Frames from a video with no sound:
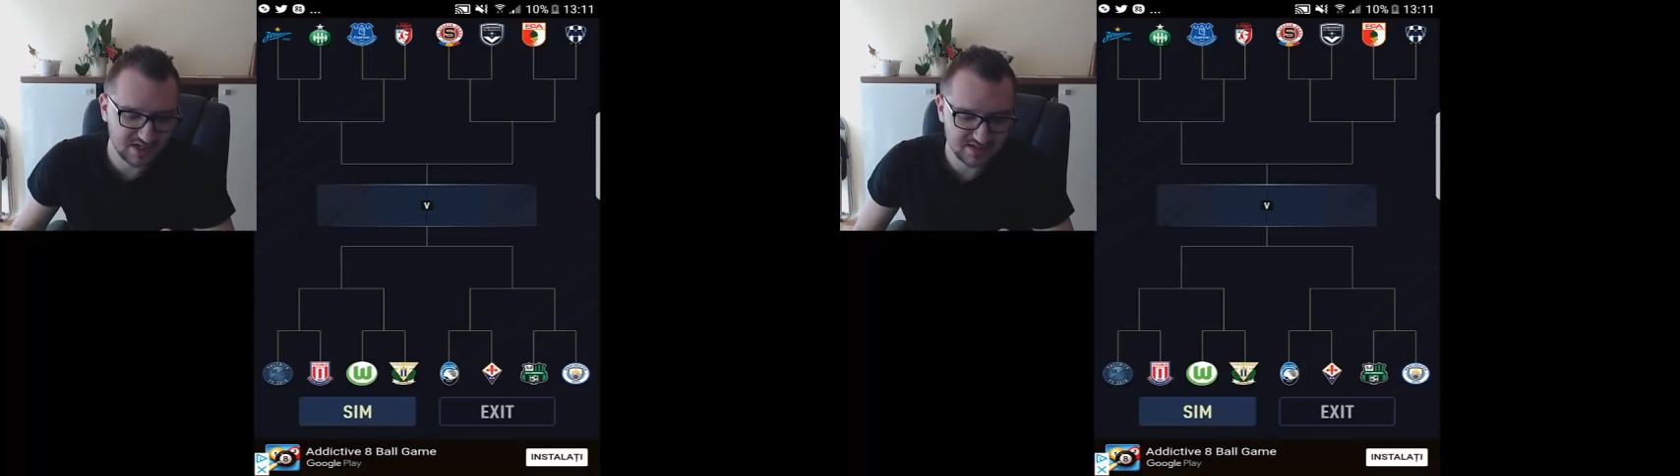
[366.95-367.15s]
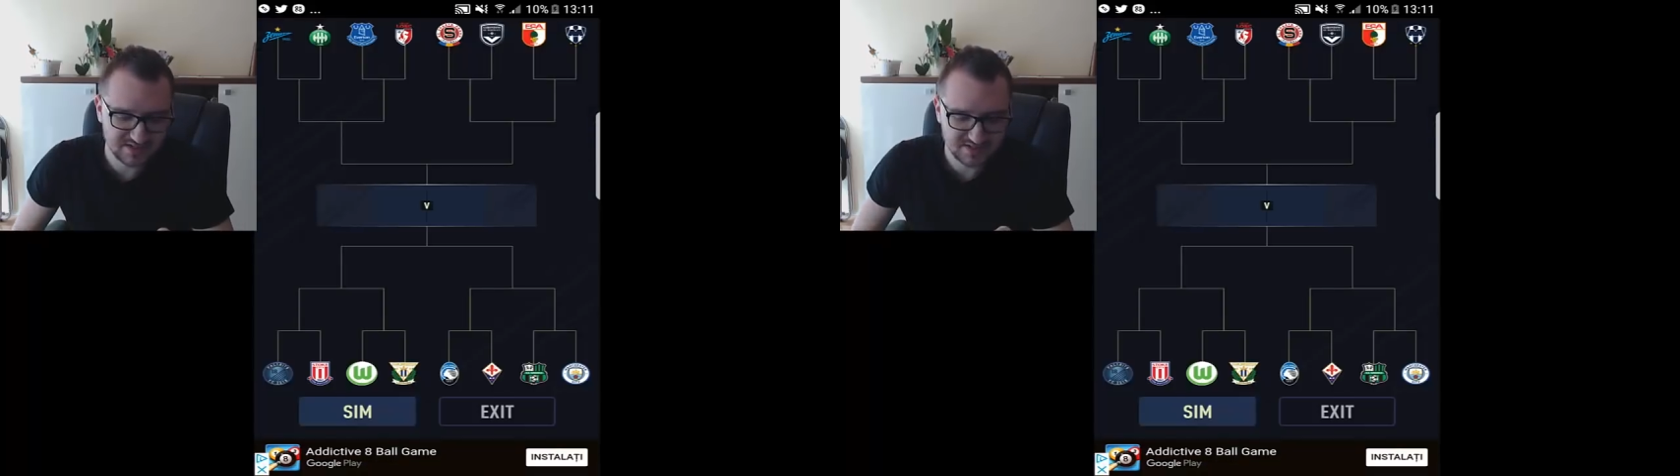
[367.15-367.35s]

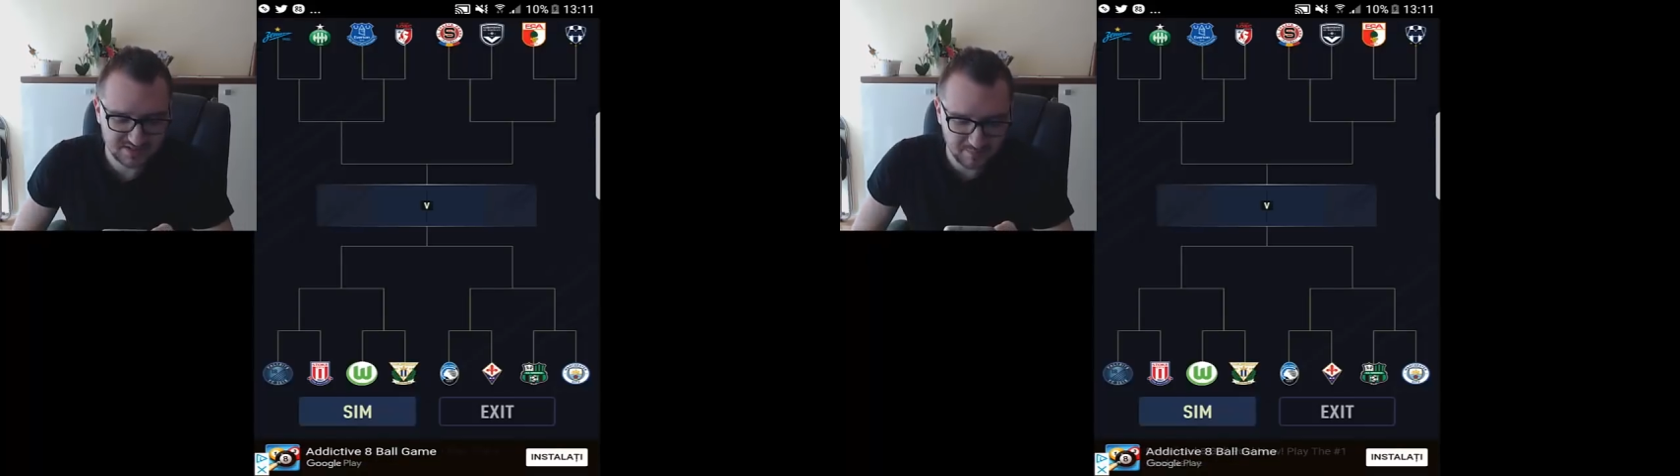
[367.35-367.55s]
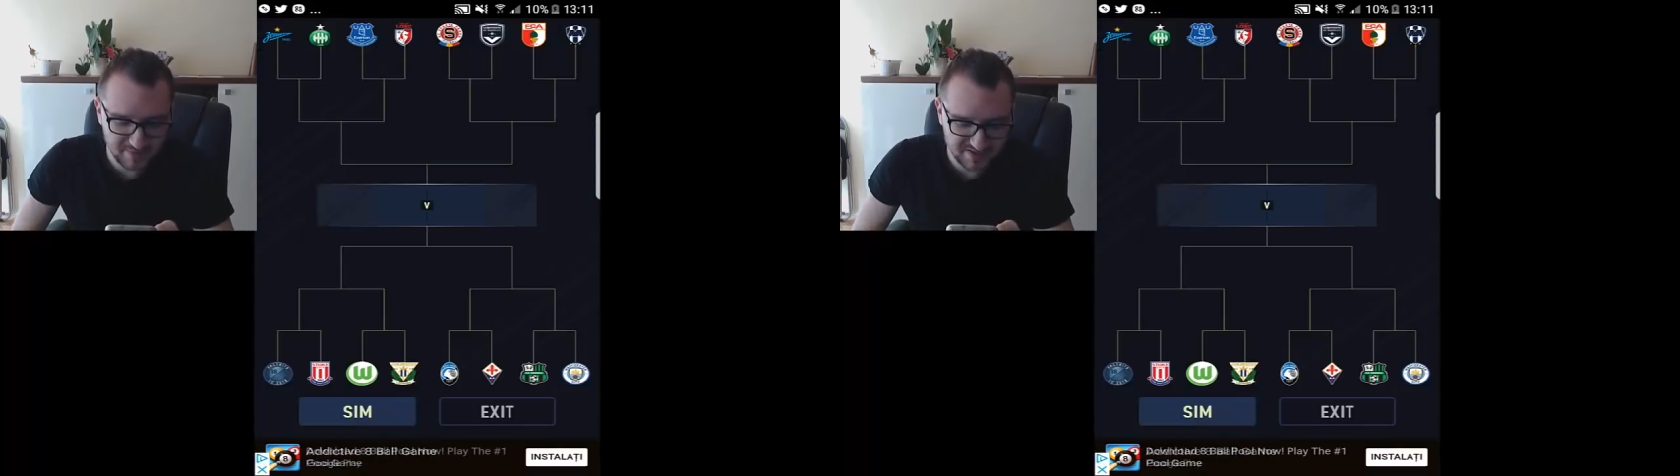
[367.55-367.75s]
us
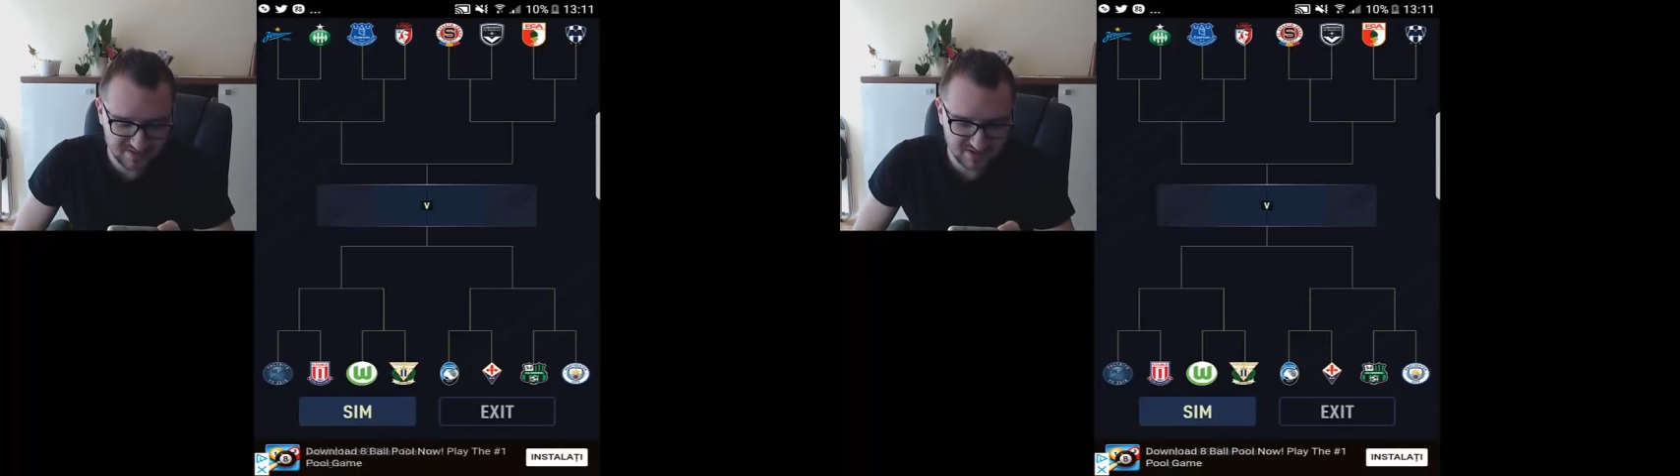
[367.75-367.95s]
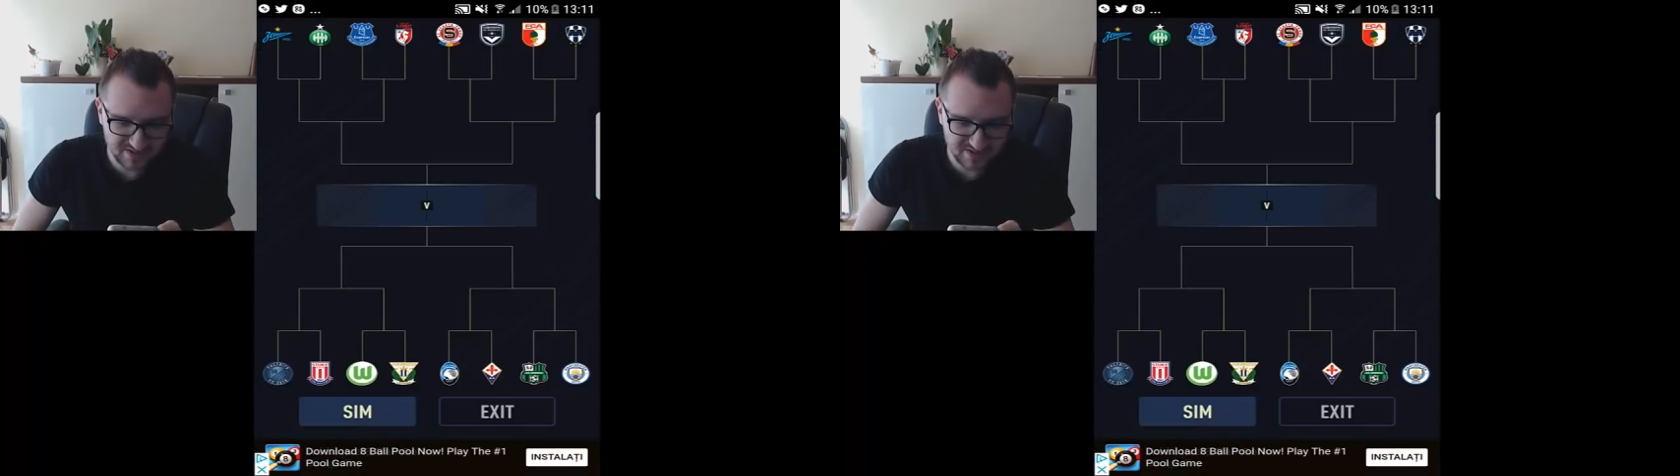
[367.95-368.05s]
some matches